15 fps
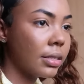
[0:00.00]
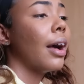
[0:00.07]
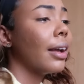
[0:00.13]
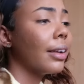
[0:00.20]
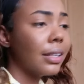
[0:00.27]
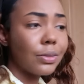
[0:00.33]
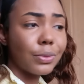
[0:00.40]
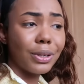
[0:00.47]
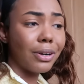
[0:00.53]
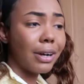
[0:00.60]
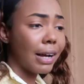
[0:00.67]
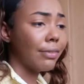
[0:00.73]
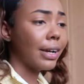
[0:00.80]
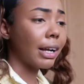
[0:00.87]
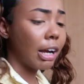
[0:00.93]
I guess we all
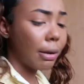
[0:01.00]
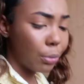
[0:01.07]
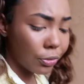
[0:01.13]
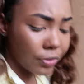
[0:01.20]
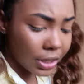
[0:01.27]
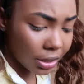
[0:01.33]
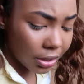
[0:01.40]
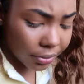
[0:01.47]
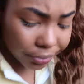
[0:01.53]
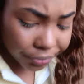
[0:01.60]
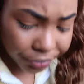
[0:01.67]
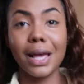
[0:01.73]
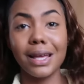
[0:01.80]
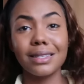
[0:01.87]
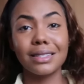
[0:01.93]
have our cup of tea.
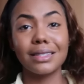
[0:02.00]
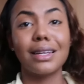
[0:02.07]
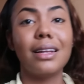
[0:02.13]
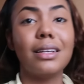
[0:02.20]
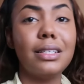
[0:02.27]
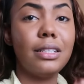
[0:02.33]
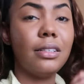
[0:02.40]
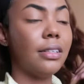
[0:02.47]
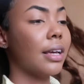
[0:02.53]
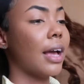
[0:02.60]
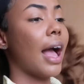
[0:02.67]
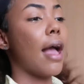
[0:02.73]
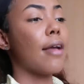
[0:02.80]
Personally,